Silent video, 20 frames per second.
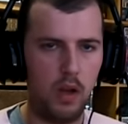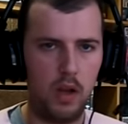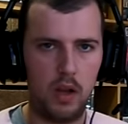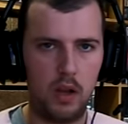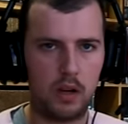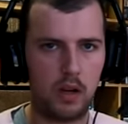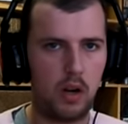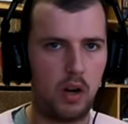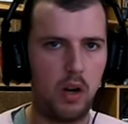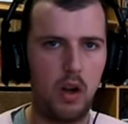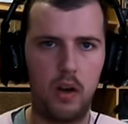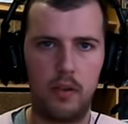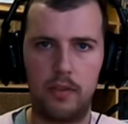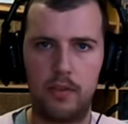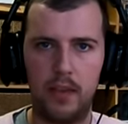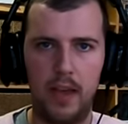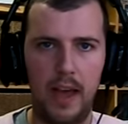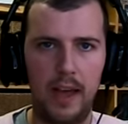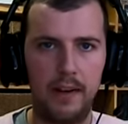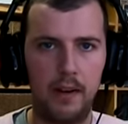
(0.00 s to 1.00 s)
a cloth
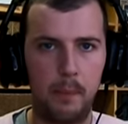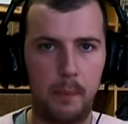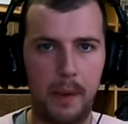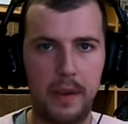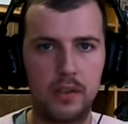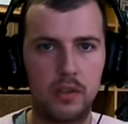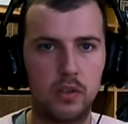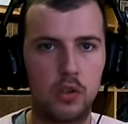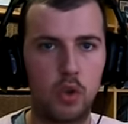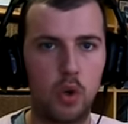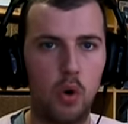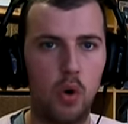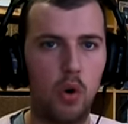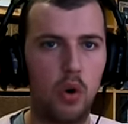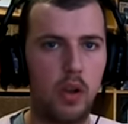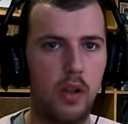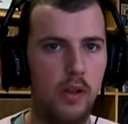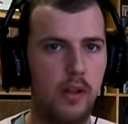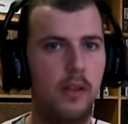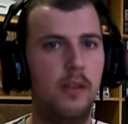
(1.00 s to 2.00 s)
and a piece of
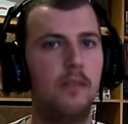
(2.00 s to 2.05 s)
chalk.